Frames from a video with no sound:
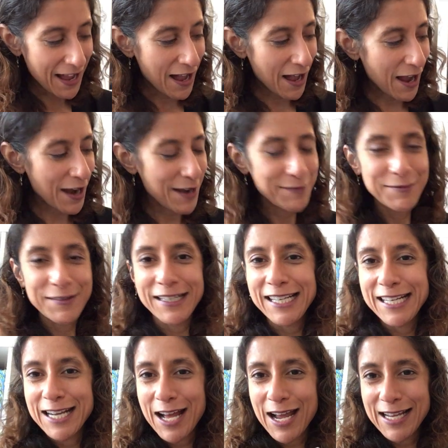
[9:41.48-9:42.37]
I
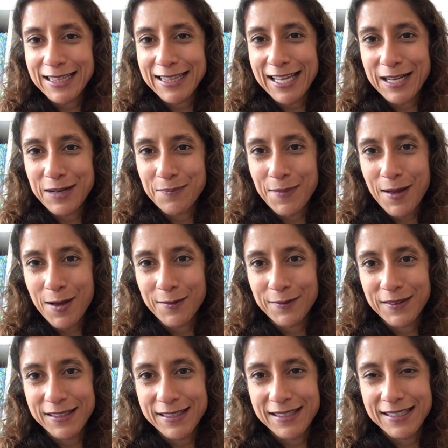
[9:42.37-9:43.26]
really like that
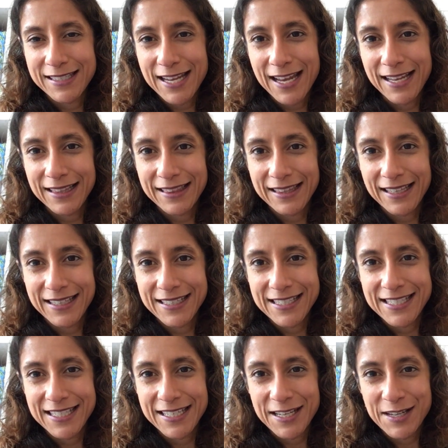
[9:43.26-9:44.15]
about this deck,
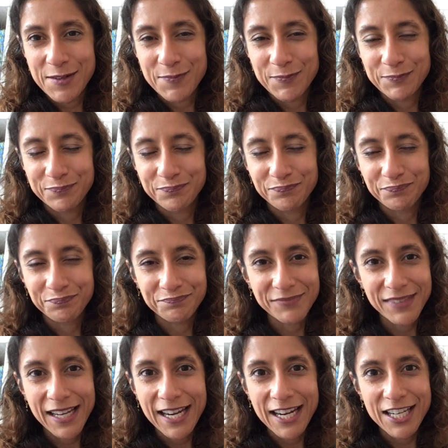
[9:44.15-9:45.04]
that
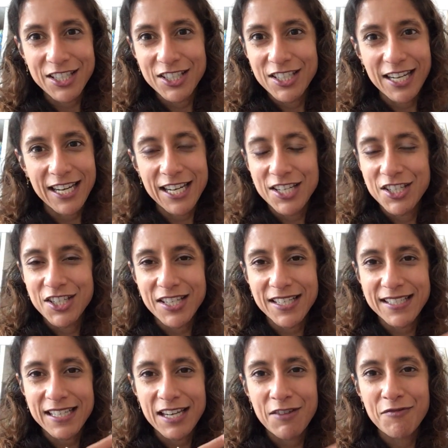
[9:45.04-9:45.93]

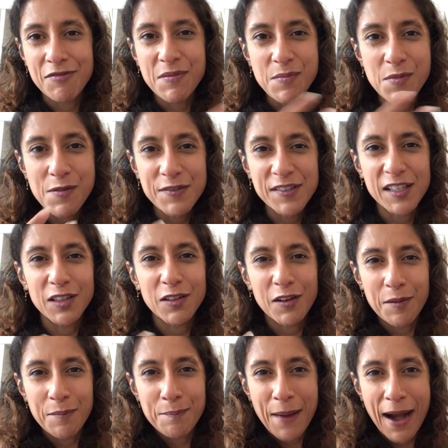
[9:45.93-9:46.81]
it removes a
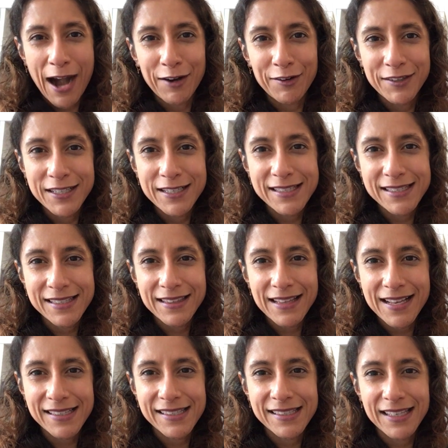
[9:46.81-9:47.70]
lot of barriers in
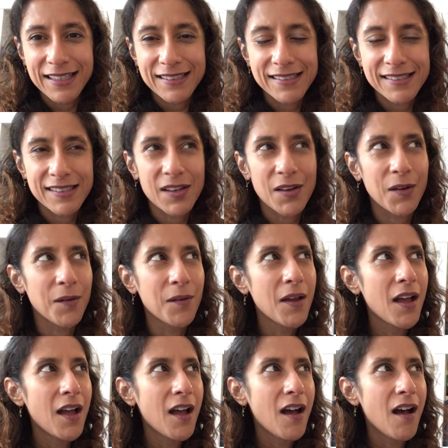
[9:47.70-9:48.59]
that sense. So
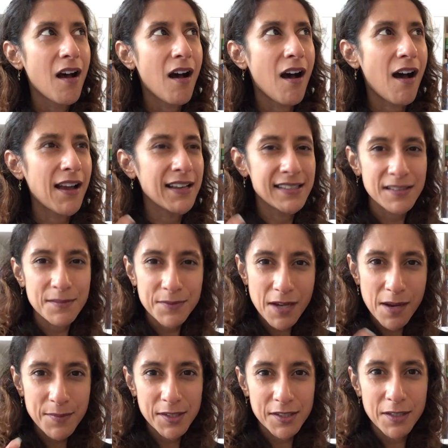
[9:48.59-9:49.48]
I
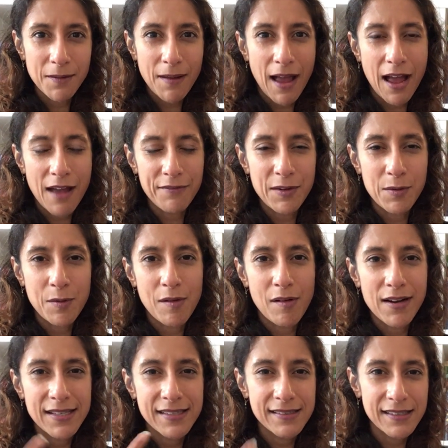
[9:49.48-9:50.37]
sometimes do have it where
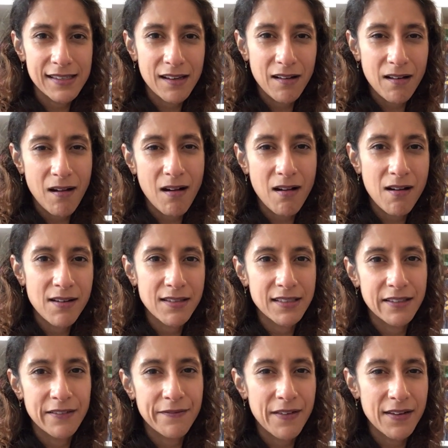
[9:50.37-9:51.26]
I see a card,
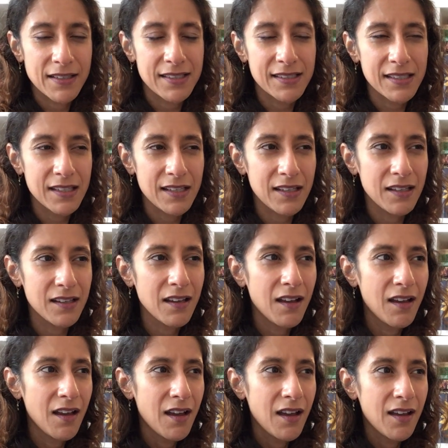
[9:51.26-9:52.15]
and if I see
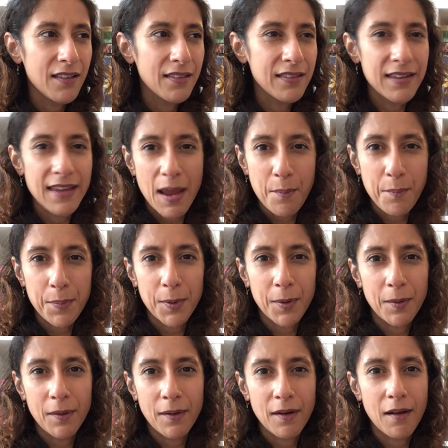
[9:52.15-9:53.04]
the
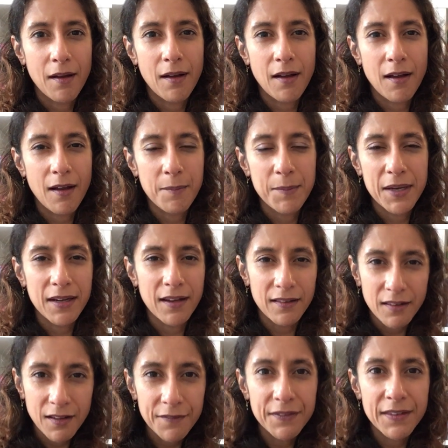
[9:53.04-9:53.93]
Emperor, I mean, I
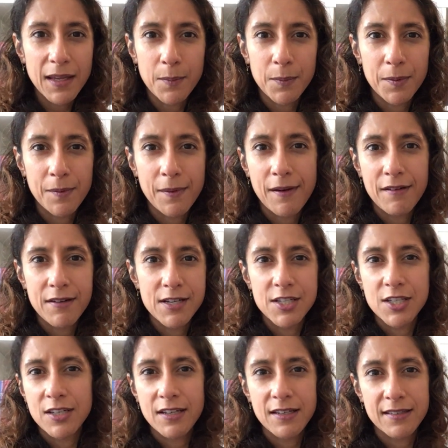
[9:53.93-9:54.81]
love the Emperor
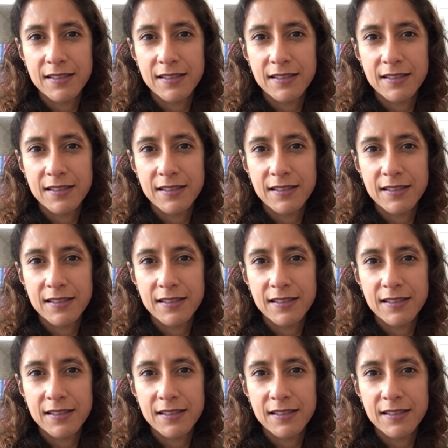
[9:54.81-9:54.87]
energy.